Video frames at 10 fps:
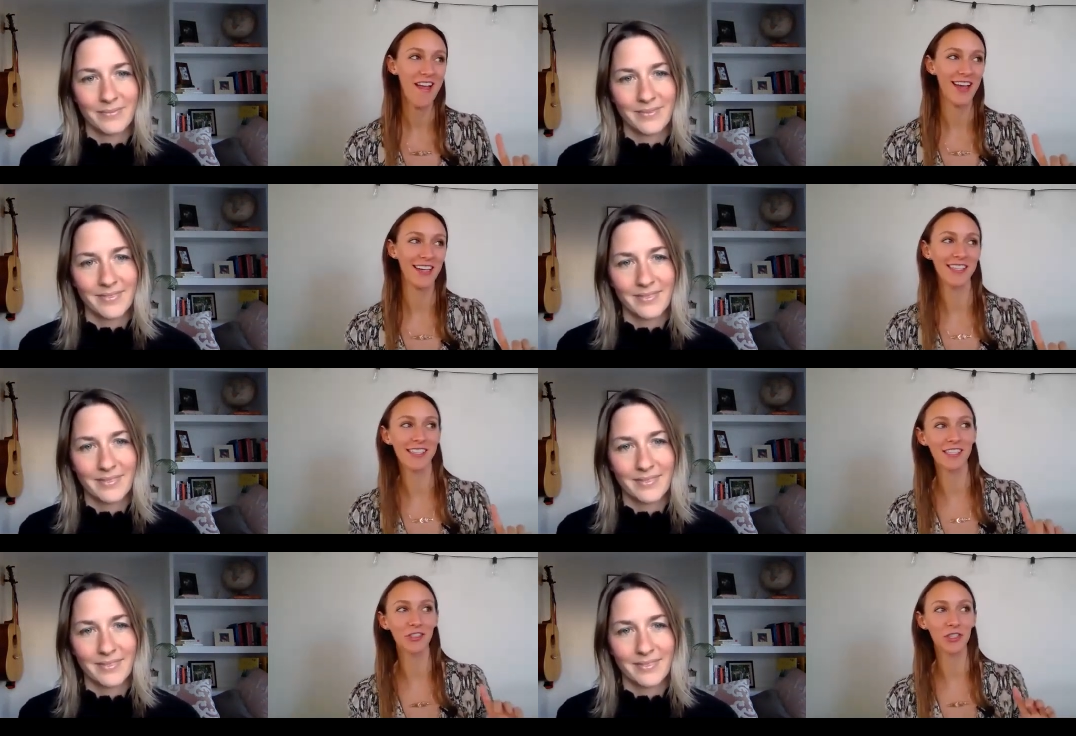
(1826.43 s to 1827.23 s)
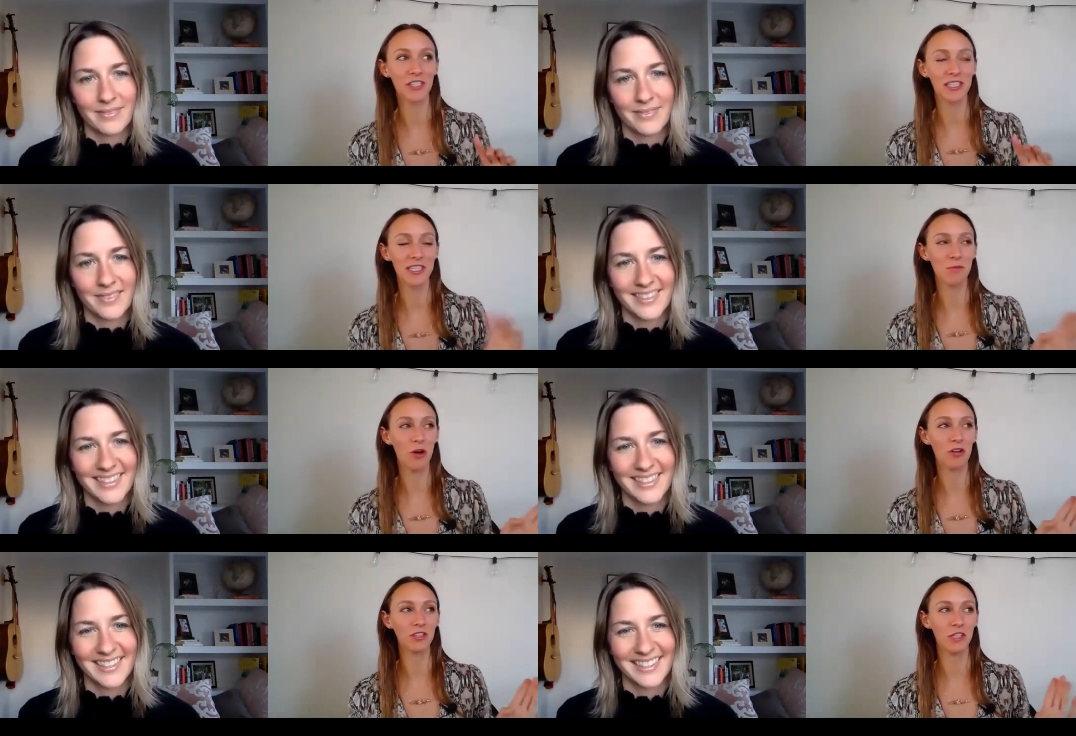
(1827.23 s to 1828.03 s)
Speaker 1: And it's essentially a
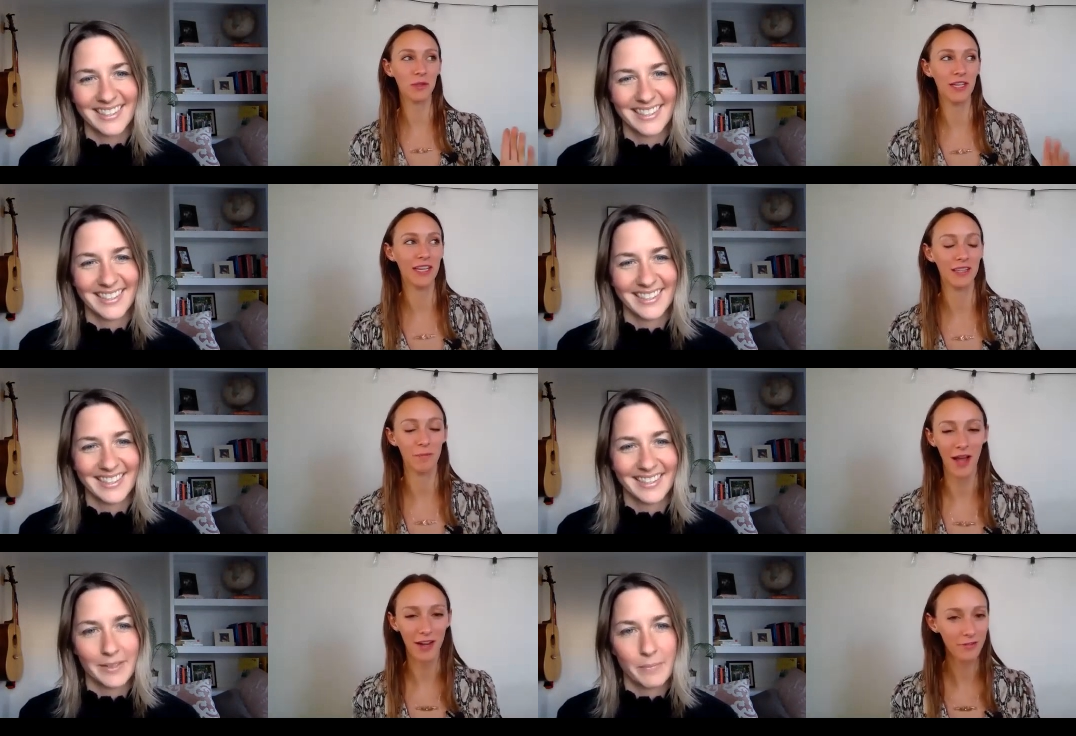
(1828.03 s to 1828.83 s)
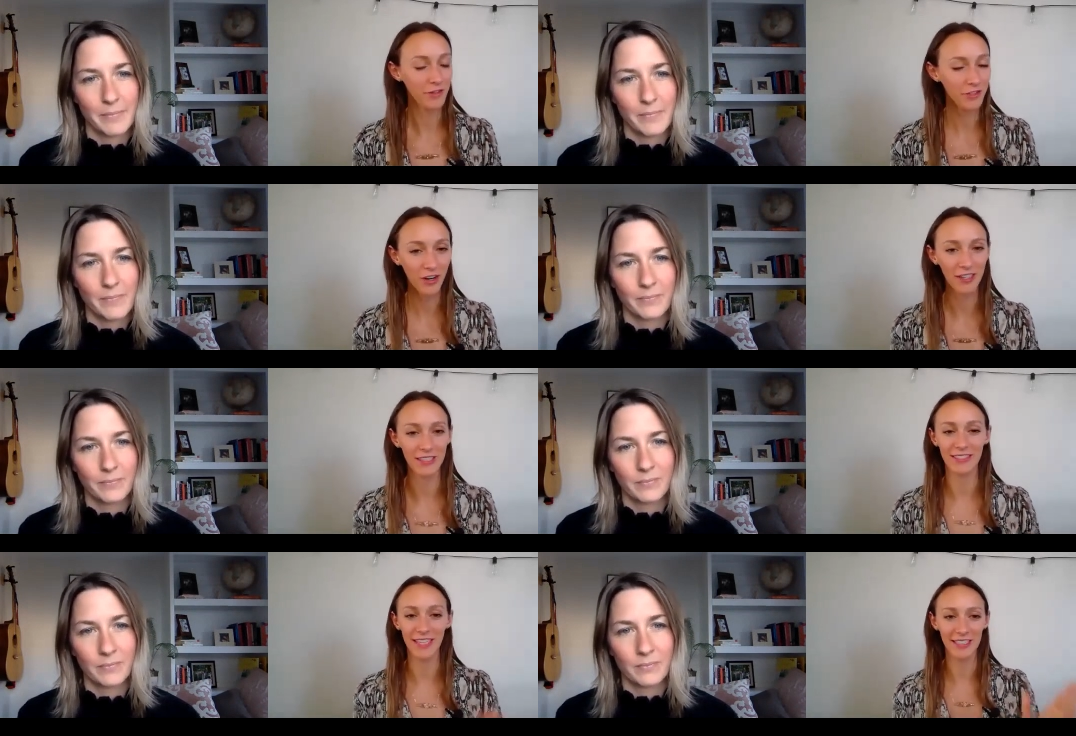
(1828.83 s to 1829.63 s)
small unit in the back of your yard,
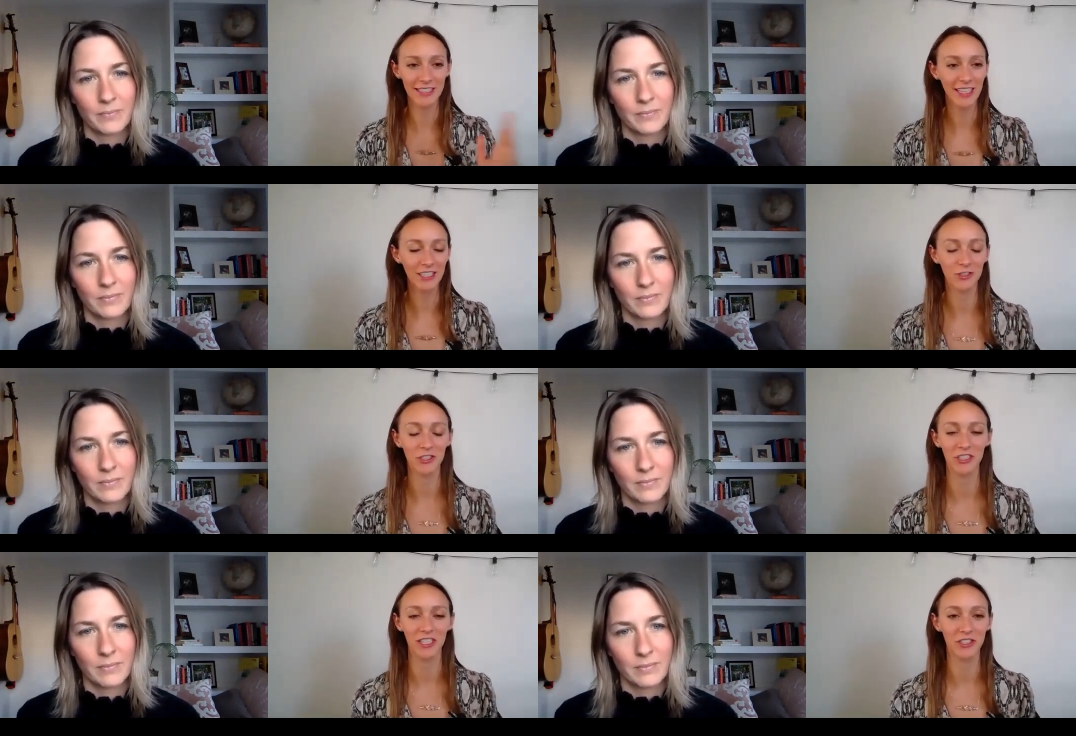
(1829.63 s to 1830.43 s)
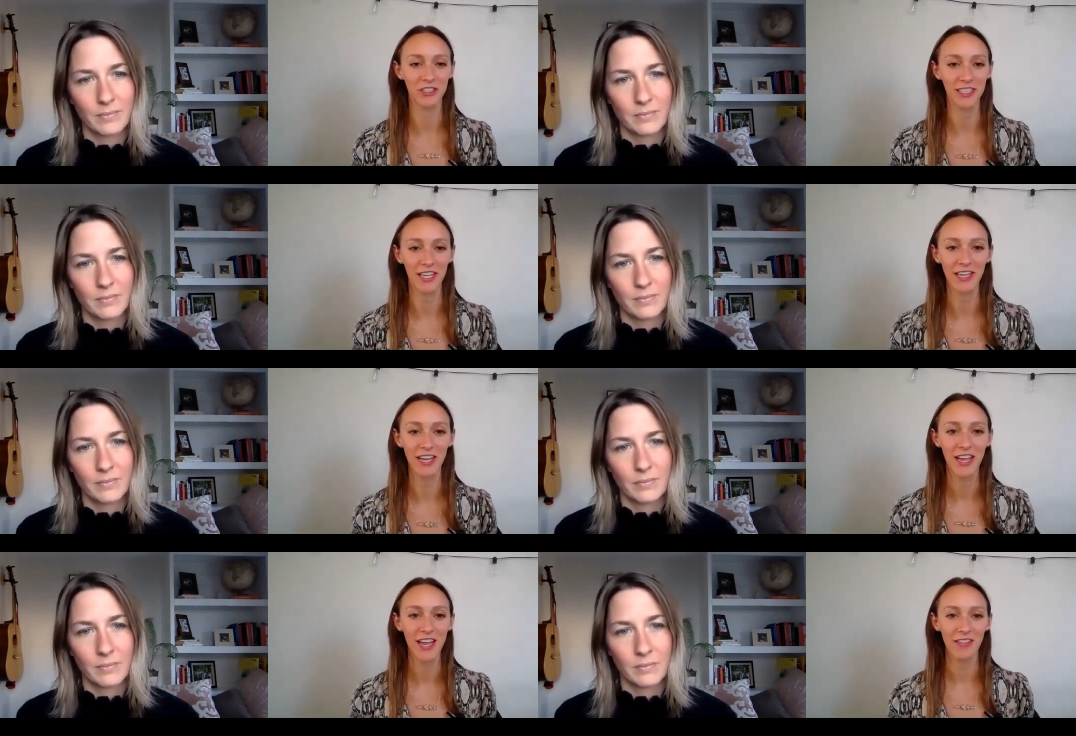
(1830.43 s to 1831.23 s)
exactly like Trisha and I just said,
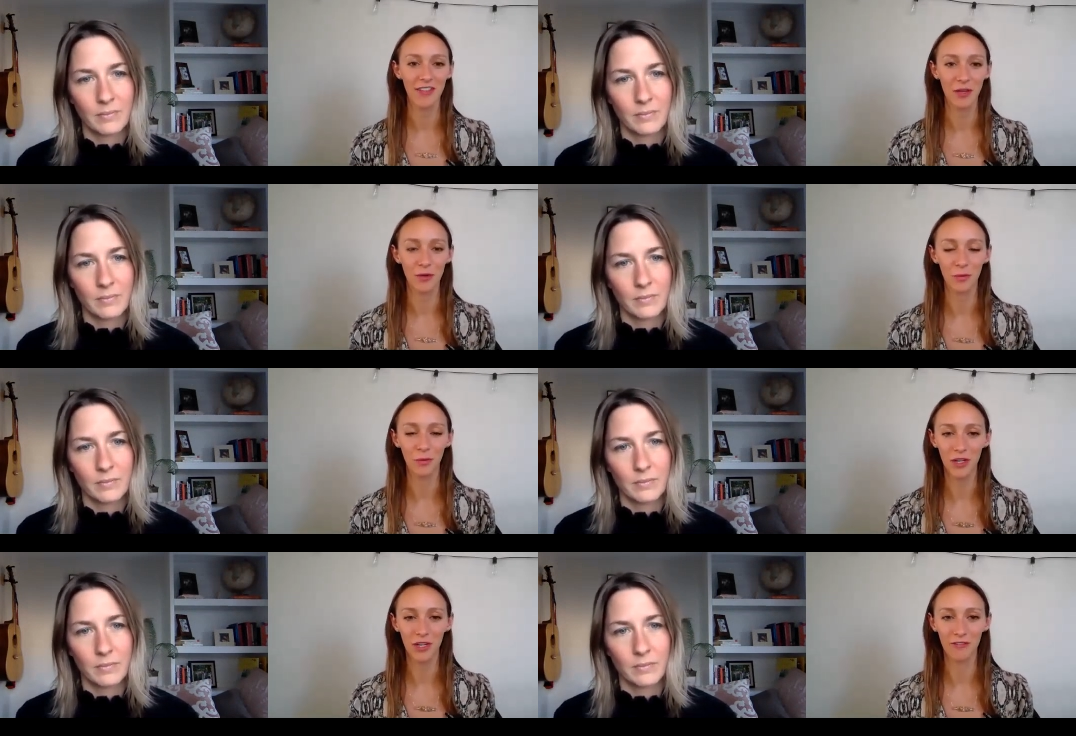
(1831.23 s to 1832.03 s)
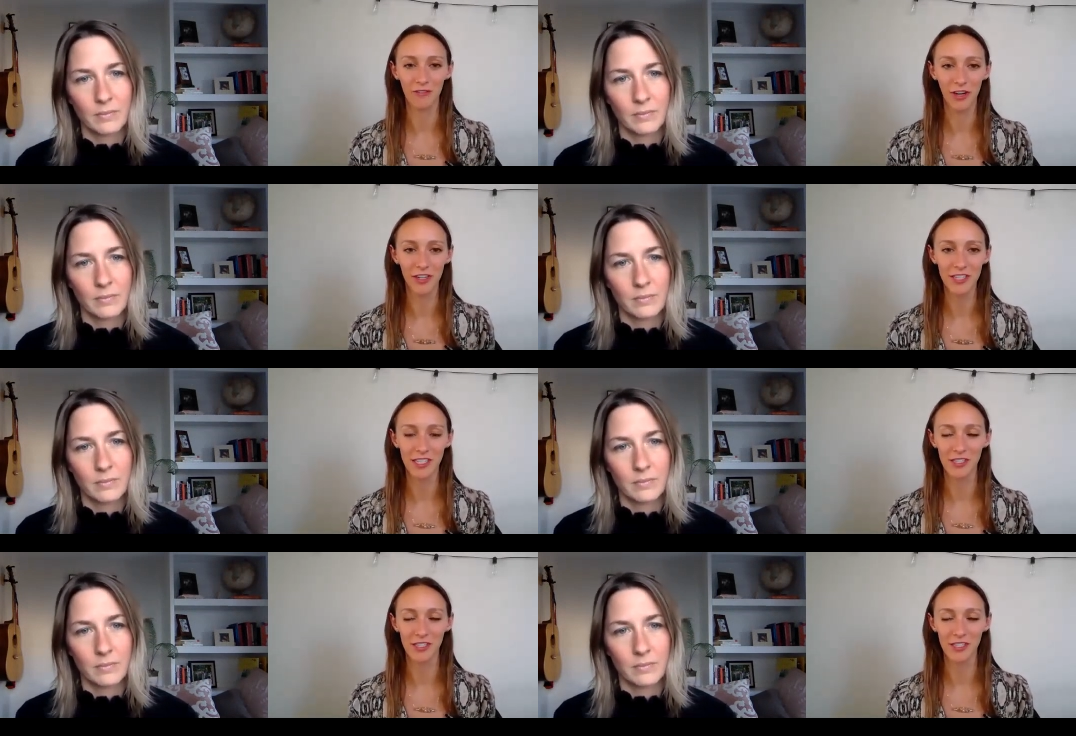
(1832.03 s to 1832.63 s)
that you convert